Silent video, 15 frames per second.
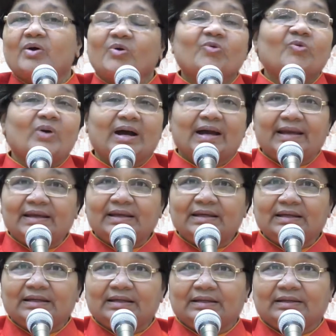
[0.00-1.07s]
Why?
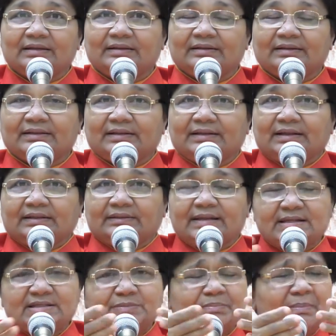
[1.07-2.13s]

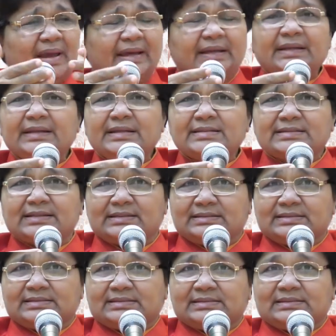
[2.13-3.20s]
There is many
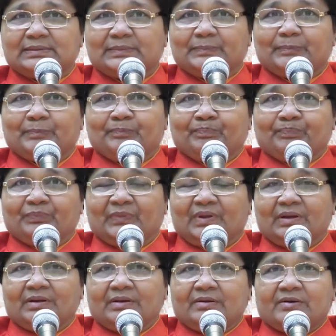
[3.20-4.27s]
reasons.
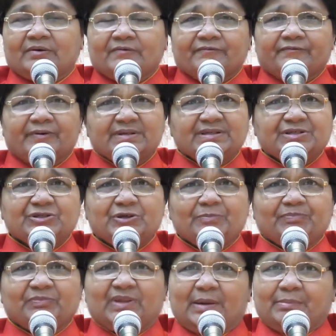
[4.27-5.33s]
First of
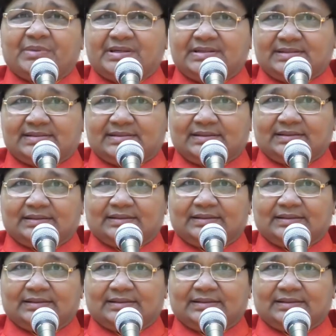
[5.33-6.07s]
them is